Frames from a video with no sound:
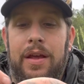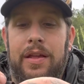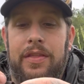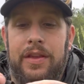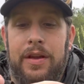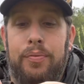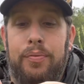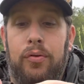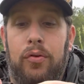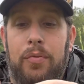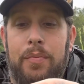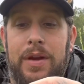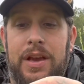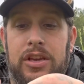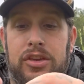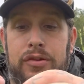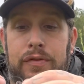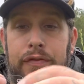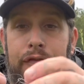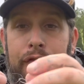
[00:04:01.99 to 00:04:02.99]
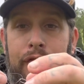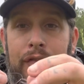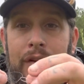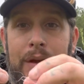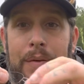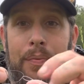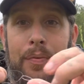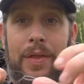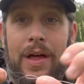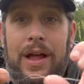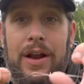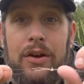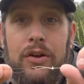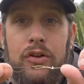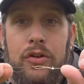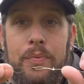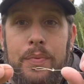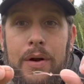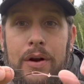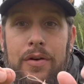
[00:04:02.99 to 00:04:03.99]
The important bit is you flip that
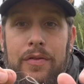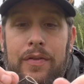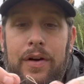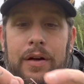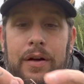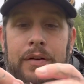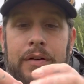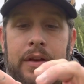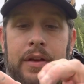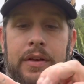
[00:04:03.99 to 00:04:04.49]
loop over.